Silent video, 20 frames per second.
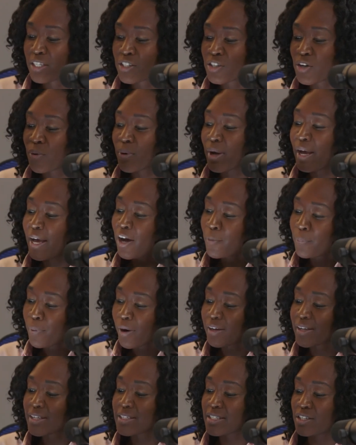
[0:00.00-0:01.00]
So help
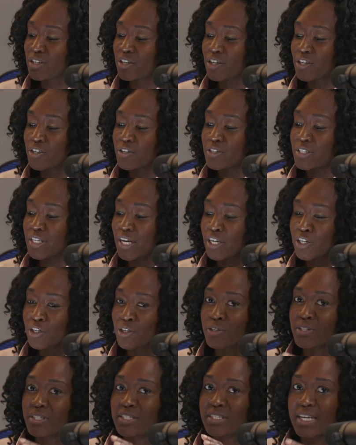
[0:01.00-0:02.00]
our listeners
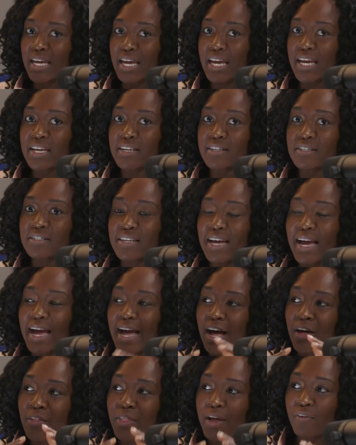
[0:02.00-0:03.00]
understand
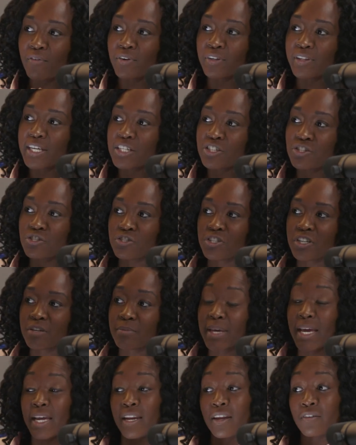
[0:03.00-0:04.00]
how that
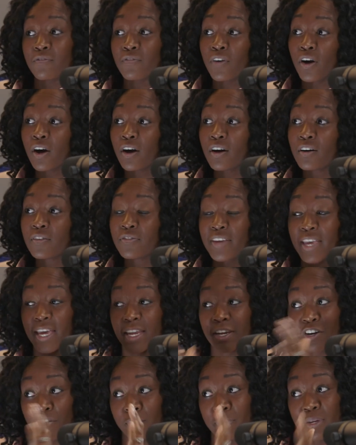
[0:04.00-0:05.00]
relationship can evolve.
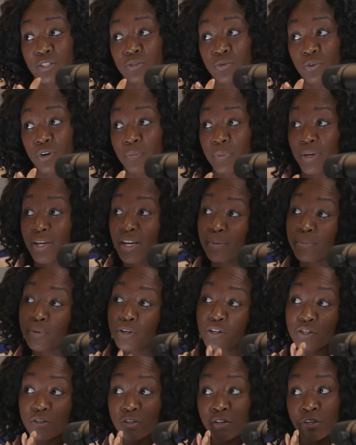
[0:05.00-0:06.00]
Can your mentor become
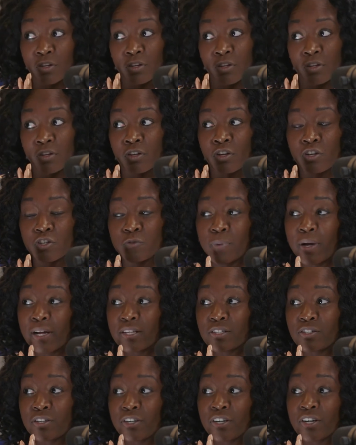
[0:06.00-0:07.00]
your
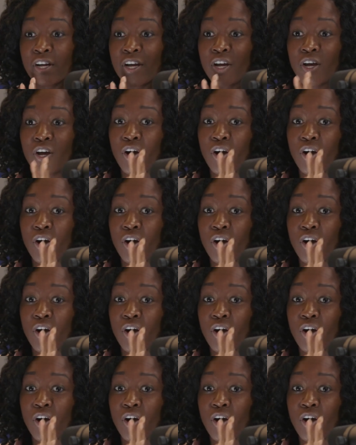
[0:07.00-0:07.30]
sponsor?